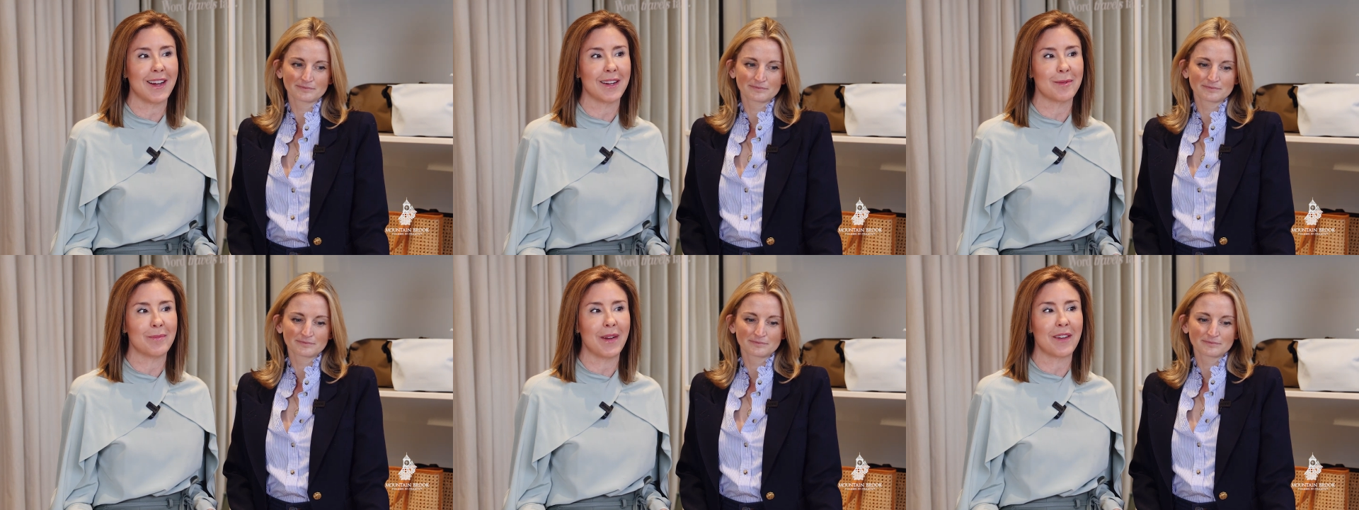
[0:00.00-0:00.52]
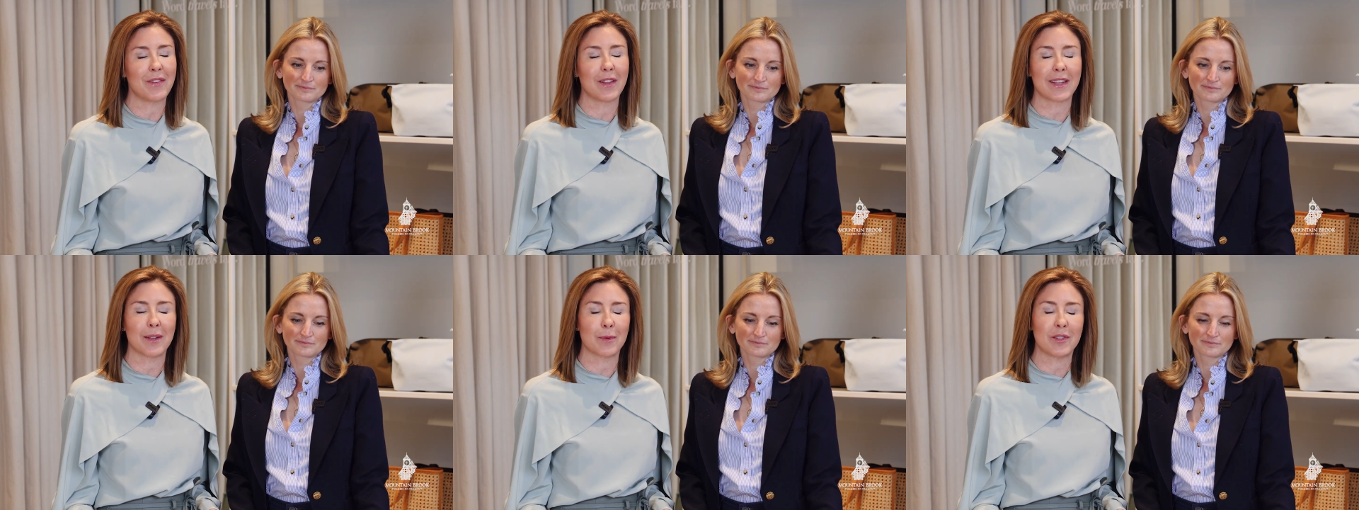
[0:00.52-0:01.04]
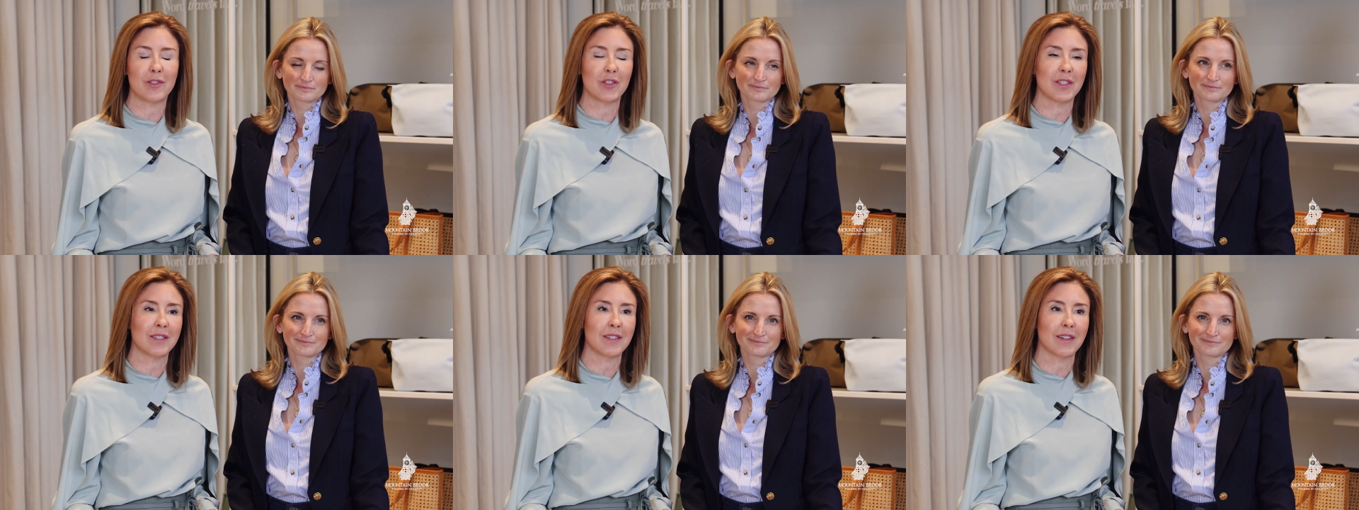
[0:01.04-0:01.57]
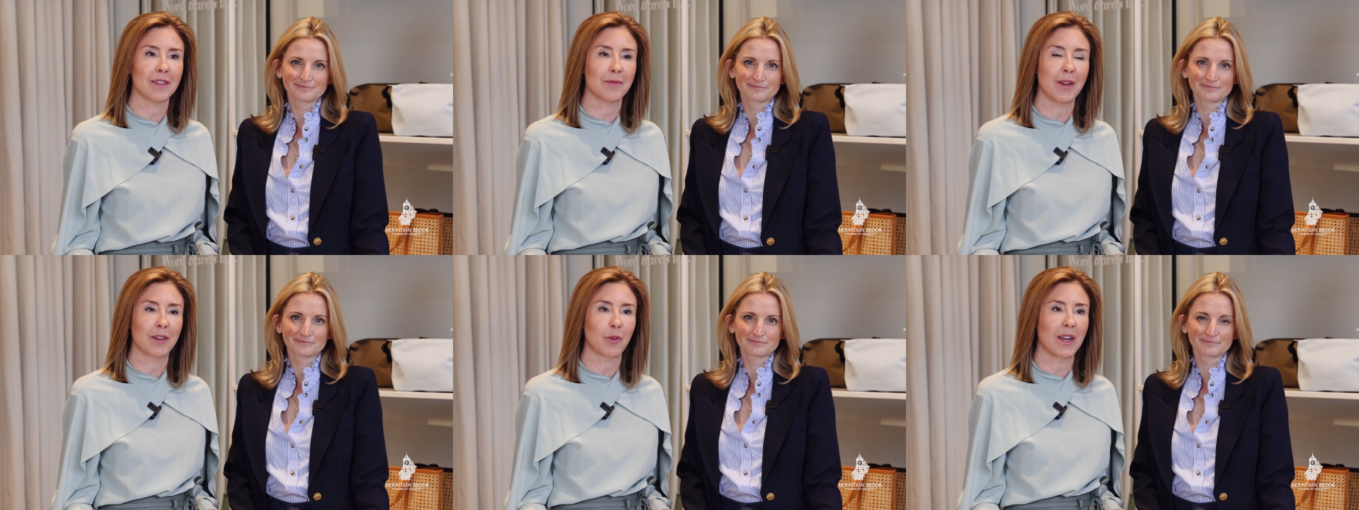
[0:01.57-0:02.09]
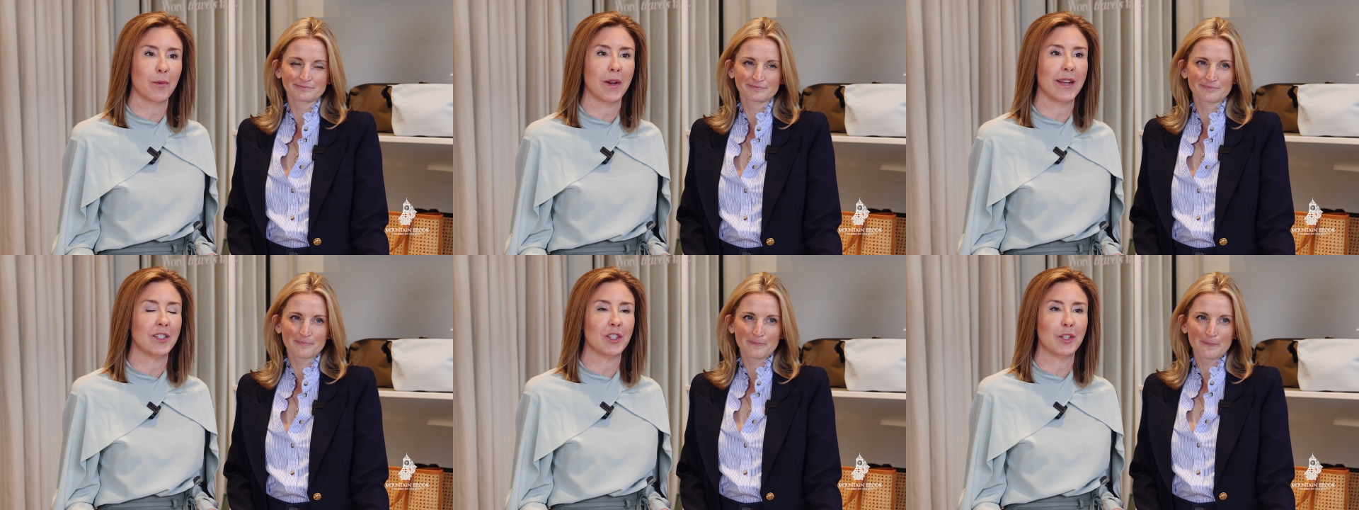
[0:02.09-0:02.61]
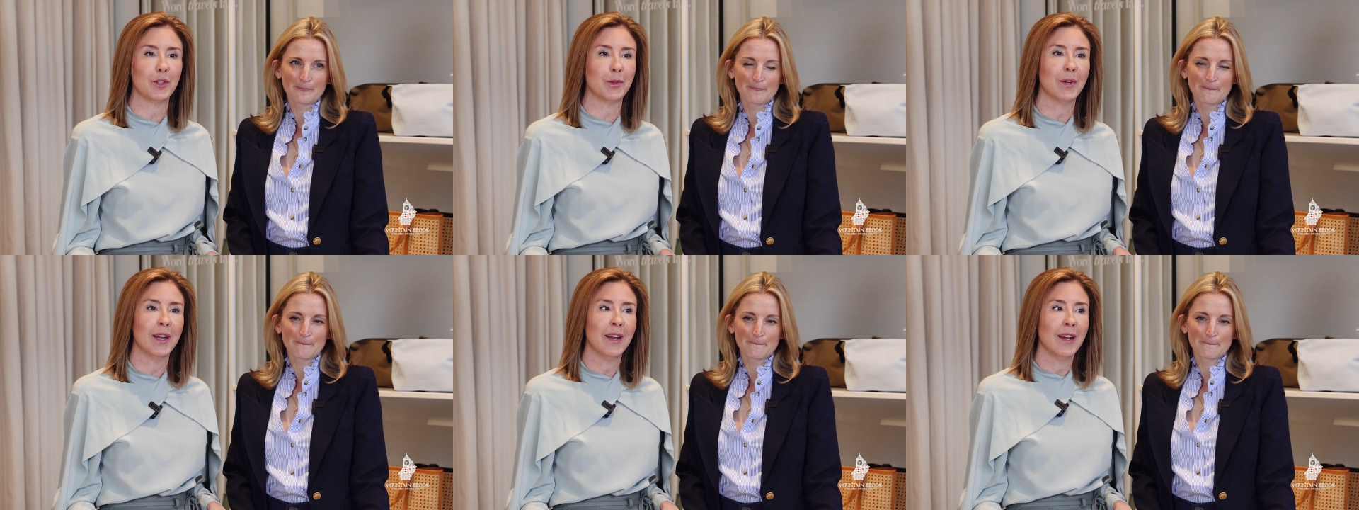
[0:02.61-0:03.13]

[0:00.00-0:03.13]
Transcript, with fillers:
Speaker 1: um, I felt like it was just a, a great way to